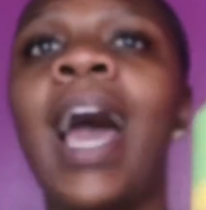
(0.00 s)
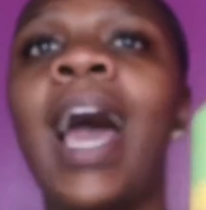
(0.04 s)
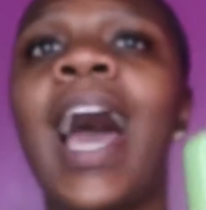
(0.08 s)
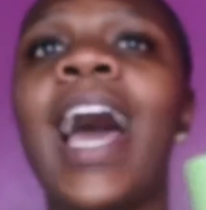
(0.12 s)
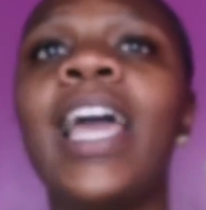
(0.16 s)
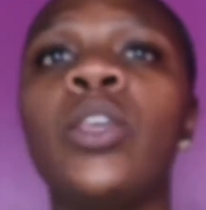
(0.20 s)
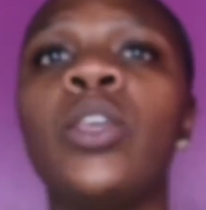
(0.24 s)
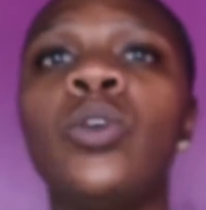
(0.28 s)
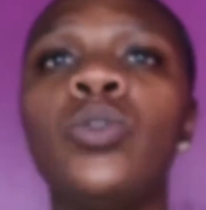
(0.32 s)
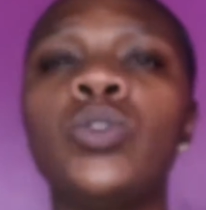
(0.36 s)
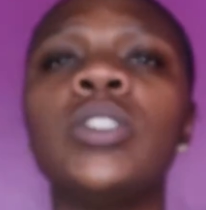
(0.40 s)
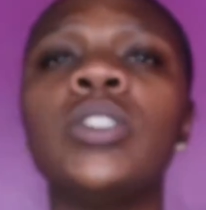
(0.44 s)
I
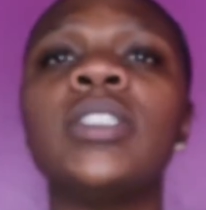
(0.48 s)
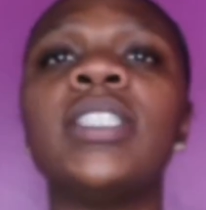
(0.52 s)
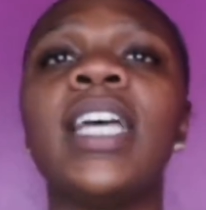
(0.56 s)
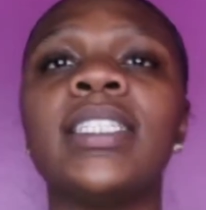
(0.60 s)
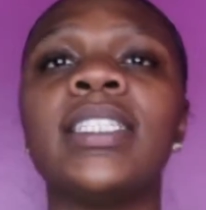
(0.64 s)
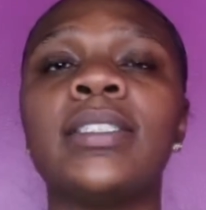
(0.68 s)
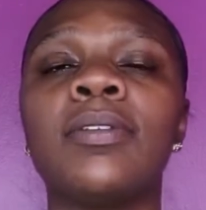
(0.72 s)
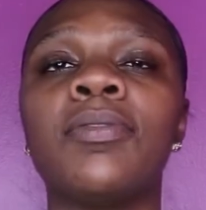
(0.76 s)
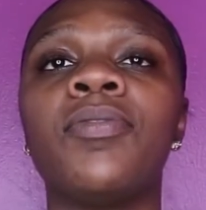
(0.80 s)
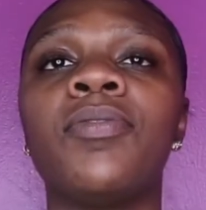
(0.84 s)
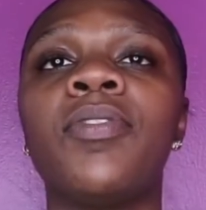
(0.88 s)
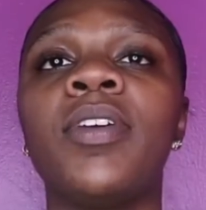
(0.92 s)
use this as
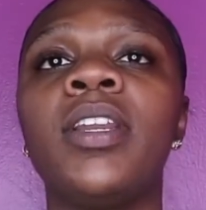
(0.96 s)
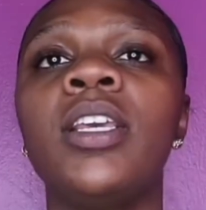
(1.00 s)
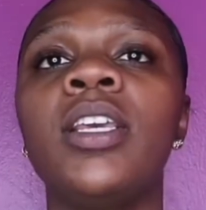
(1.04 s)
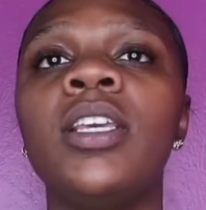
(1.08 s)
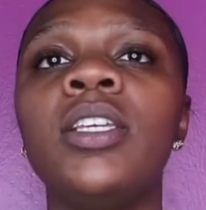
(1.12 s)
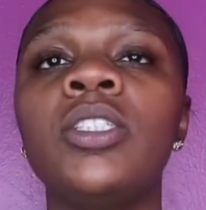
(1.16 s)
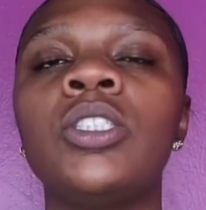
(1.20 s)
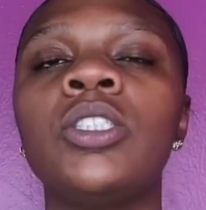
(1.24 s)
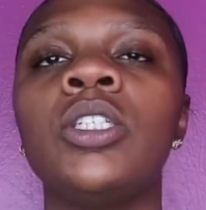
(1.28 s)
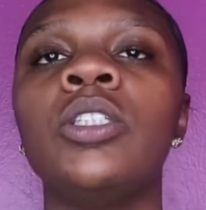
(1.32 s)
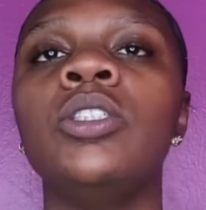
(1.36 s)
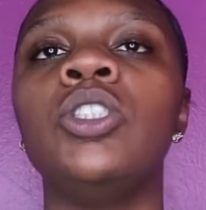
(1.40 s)
a
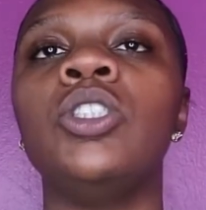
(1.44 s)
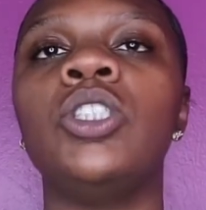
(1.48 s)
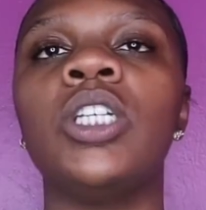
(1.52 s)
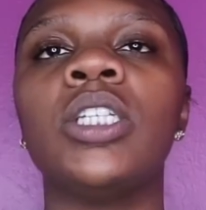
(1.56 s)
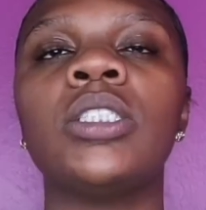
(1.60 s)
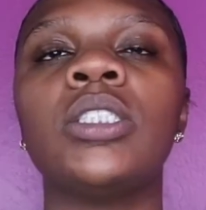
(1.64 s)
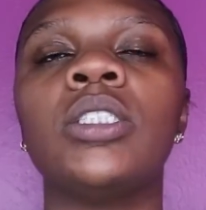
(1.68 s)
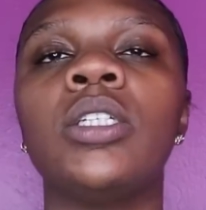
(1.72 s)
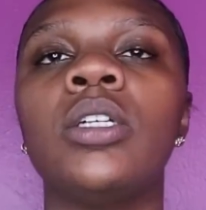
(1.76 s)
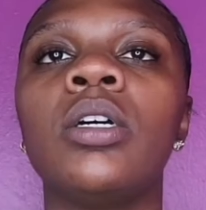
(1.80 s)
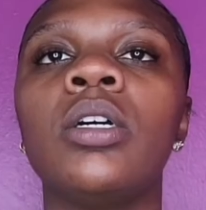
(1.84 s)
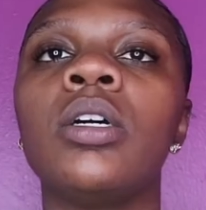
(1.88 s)
finish just
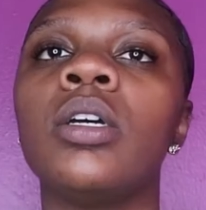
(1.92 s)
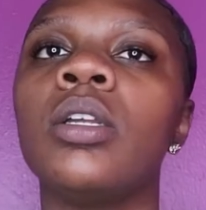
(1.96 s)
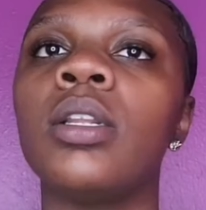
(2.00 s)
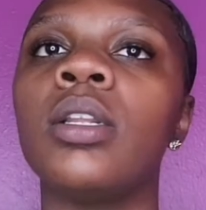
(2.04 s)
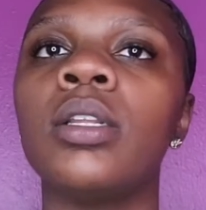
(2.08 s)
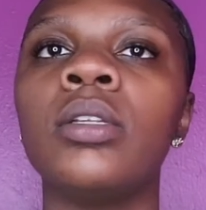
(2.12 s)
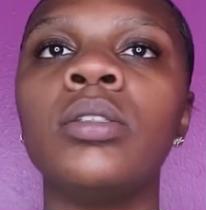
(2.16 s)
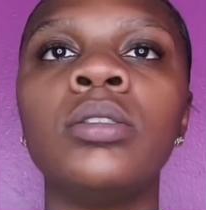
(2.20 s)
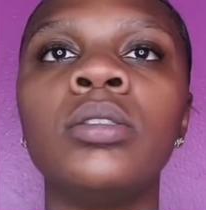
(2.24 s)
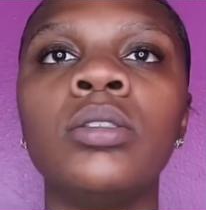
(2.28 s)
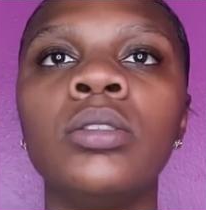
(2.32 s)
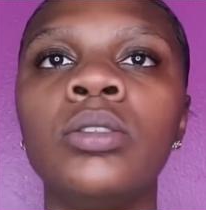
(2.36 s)
to
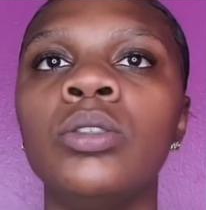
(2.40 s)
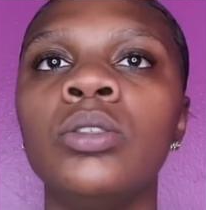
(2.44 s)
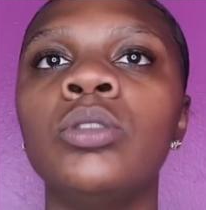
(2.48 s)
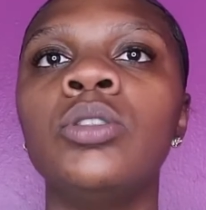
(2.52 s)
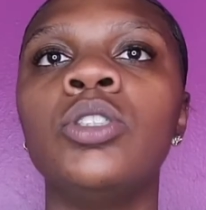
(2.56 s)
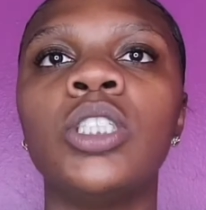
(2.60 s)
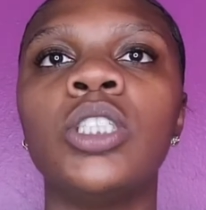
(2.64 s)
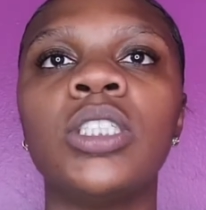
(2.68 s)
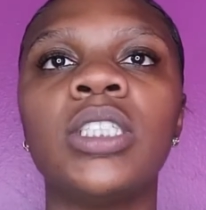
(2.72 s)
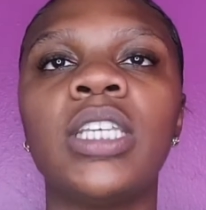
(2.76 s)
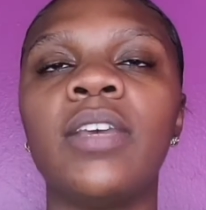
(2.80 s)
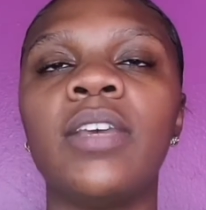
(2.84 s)

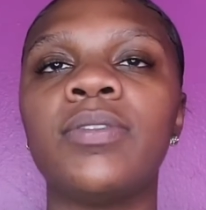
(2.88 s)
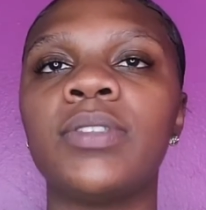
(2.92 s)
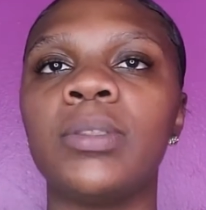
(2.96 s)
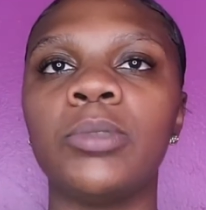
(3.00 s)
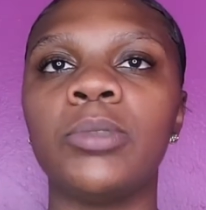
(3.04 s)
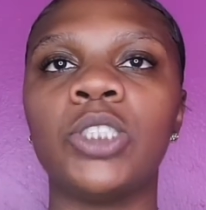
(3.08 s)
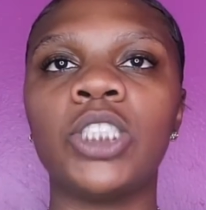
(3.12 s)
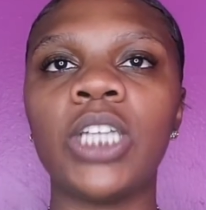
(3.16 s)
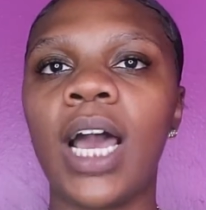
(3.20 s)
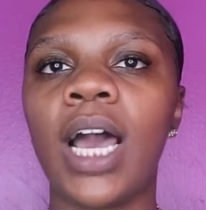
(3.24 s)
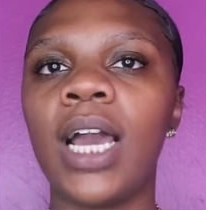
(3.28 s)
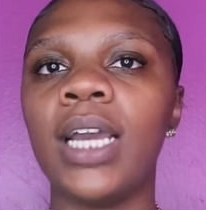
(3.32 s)
give some
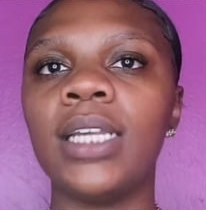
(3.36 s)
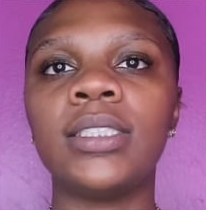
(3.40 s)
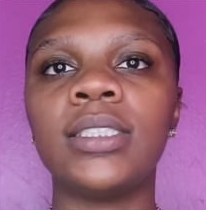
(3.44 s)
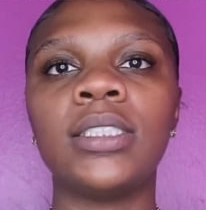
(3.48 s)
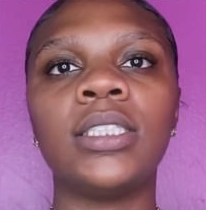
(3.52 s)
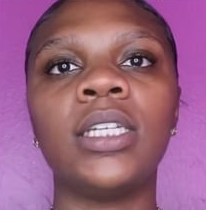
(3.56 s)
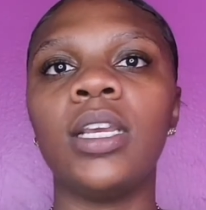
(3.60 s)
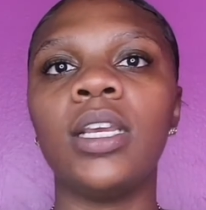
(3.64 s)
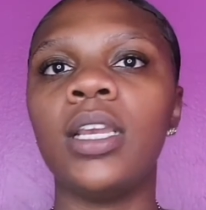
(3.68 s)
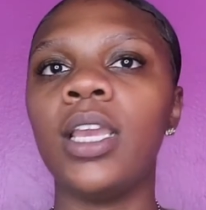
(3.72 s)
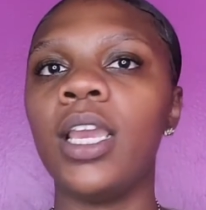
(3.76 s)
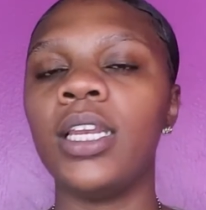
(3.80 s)
shine
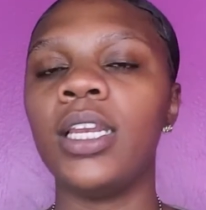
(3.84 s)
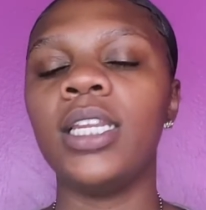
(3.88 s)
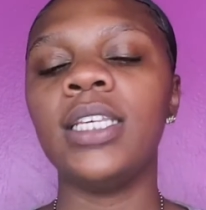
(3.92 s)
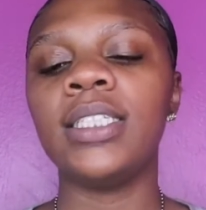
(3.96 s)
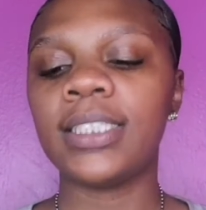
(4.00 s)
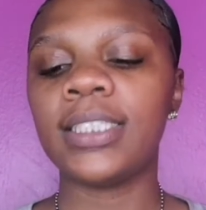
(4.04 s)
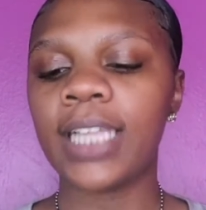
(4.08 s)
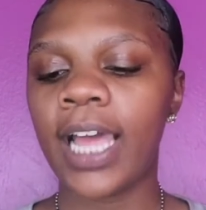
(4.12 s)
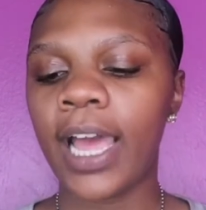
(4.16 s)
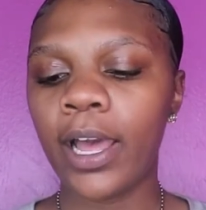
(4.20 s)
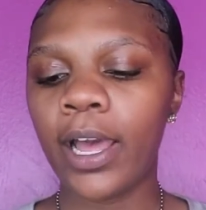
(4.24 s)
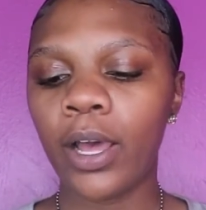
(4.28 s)
to any
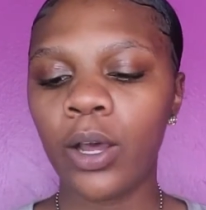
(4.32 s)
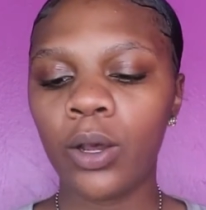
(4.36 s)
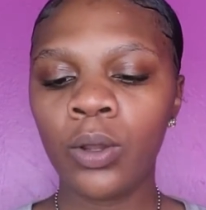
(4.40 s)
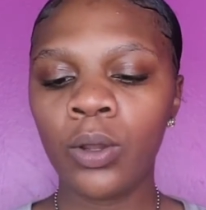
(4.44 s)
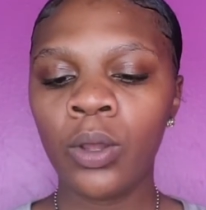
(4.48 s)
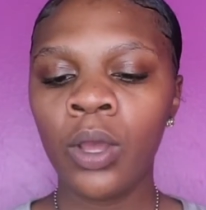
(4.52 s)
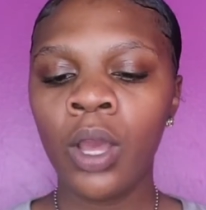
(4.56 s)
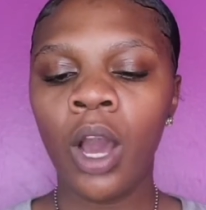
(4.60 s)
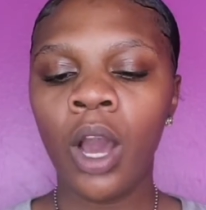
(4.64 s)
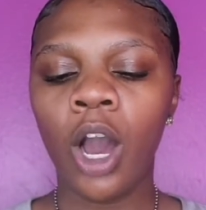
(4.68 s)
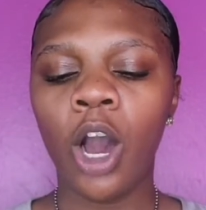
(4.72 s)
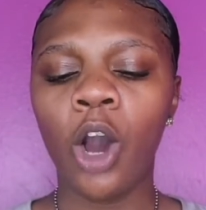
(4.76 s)
style,
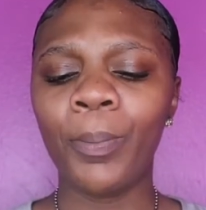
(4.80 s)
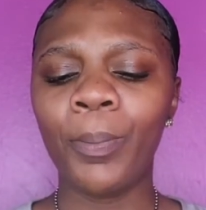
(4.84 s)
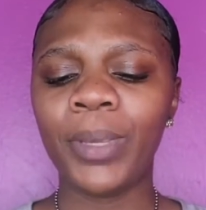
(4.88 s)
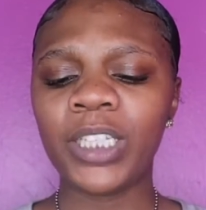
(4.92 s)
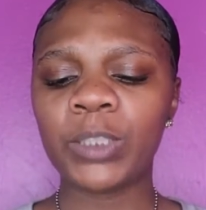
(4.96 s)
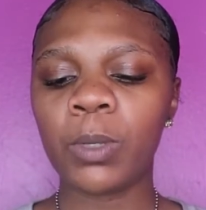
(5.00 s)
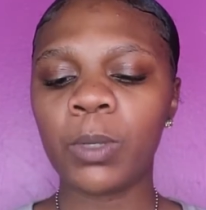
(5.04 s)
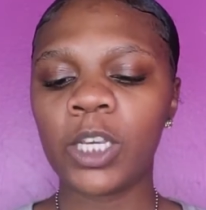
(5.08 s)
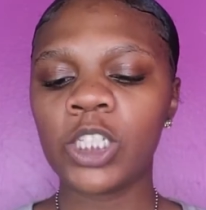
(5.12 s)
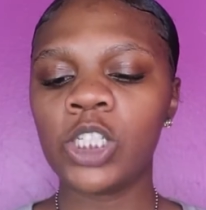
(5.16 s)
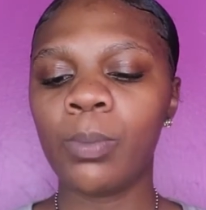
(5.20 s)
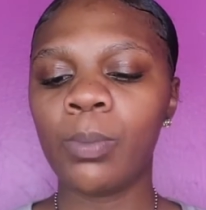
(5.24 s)

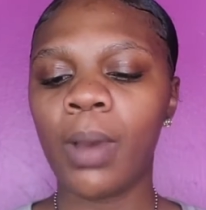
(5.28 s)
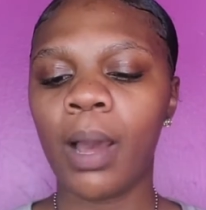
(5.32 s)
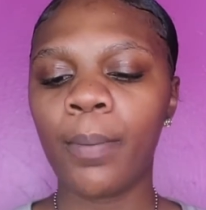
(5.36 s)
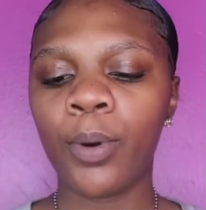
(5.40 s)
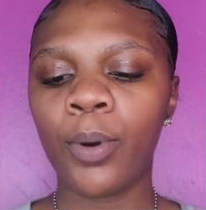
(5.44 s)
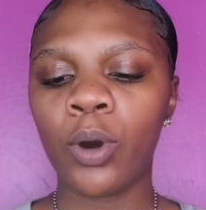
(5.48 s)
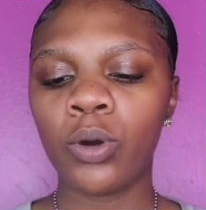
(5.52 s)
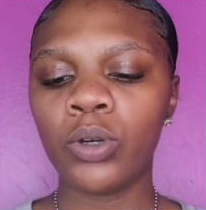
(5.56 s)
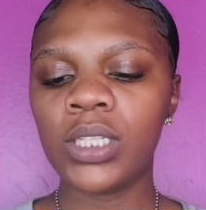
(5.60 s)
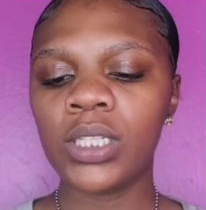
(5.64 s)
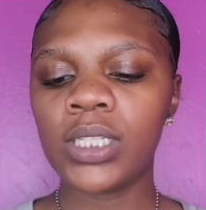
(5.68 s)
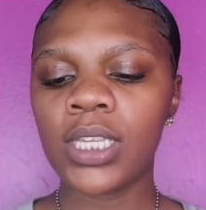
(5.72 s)
especially my
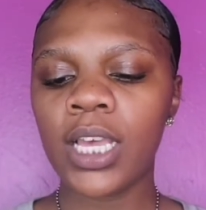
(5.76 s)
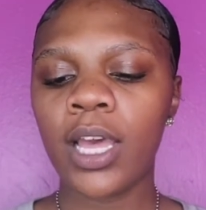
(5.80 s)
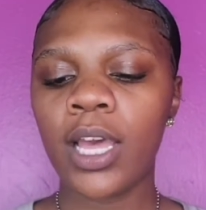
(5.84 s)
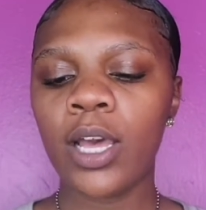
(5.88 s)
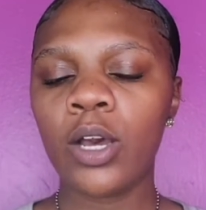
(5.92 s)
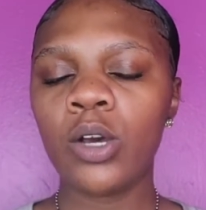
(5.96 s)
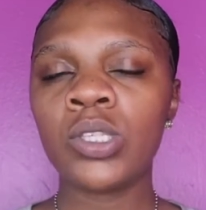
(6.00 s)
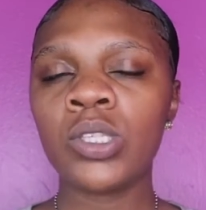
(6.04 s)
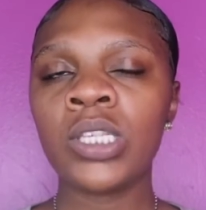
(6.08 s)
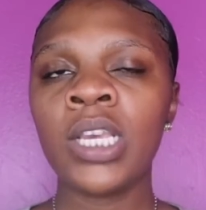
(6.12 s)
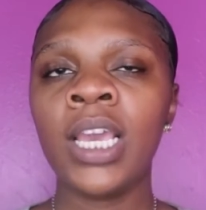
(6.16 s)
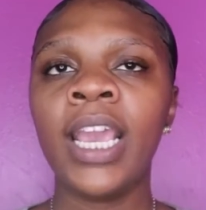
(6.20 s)

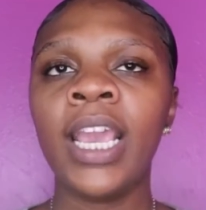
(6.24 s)
ponytails.